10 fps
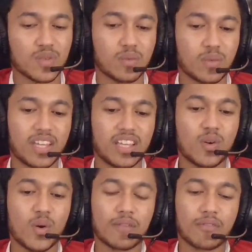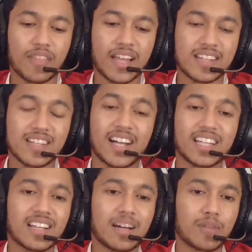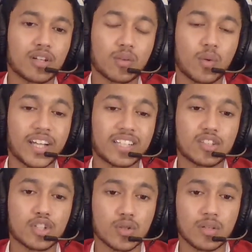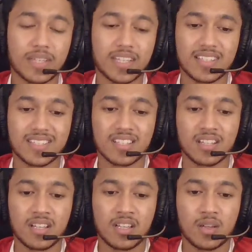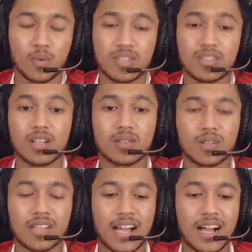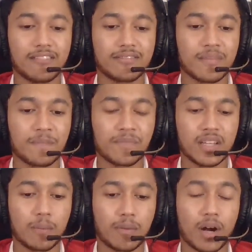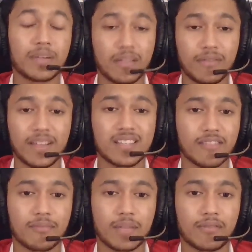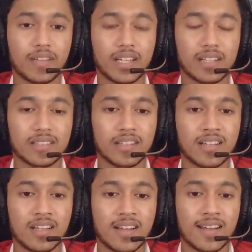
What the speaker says: Will we go in for that title? I'm not quite sure because we still don't have a proper defensive midfielder.